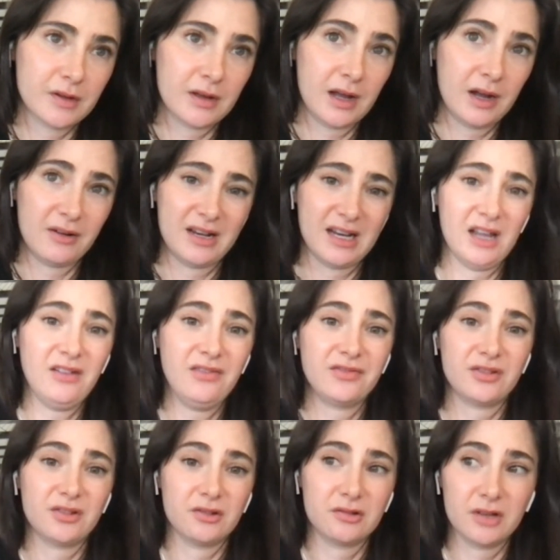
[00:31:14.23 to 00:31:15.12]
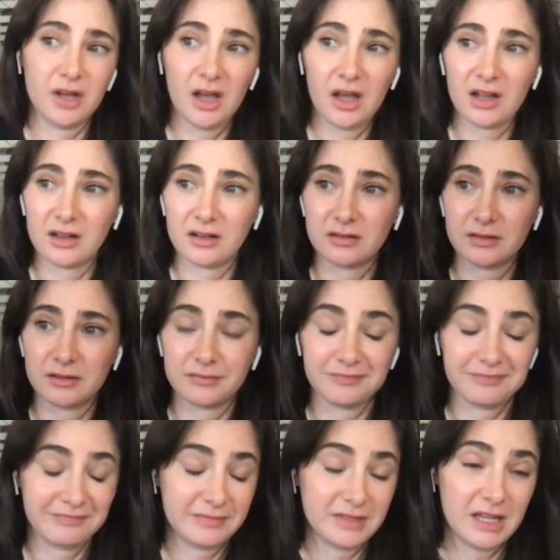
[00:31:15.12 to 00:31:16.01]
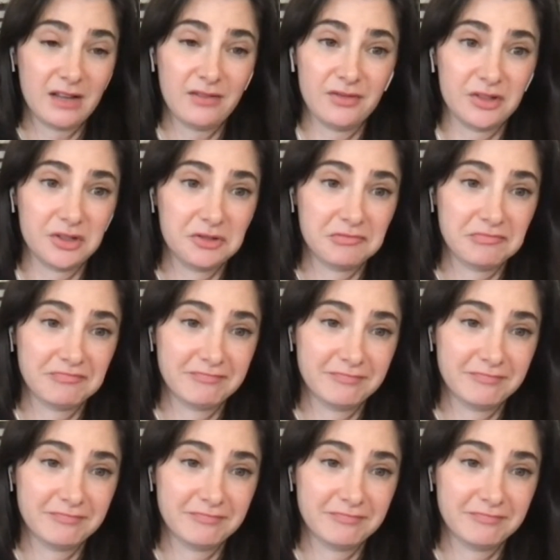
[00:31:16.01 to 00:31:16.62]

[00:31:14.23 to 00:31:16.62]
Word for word: I'd love to. Yeah, love to